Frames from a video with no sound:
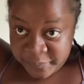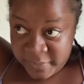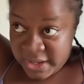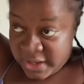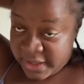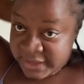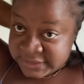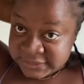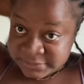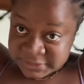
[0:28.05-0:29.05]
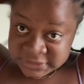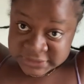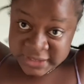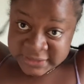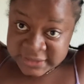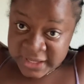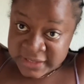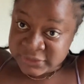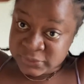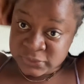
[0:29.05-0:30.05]
My hair is in a mess, guys. I
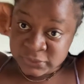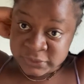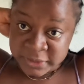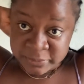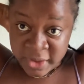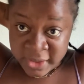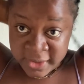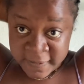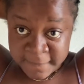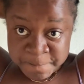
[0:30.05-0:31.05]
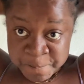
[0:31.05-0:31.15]
need to go get my hair